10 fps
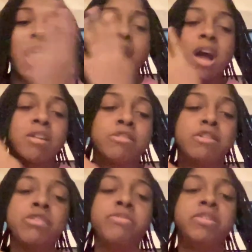I don't
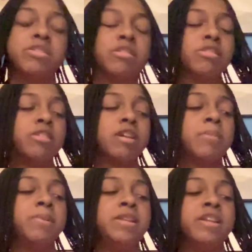know if he's gonna look
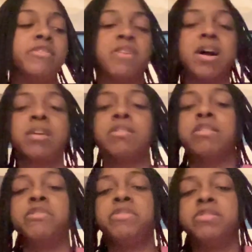at me different. I don't
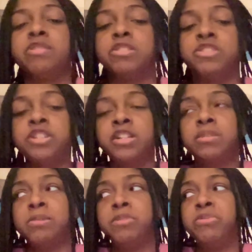know if he's gonna
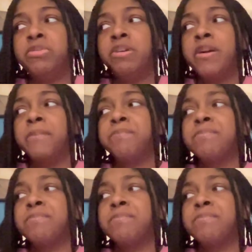judge me for it.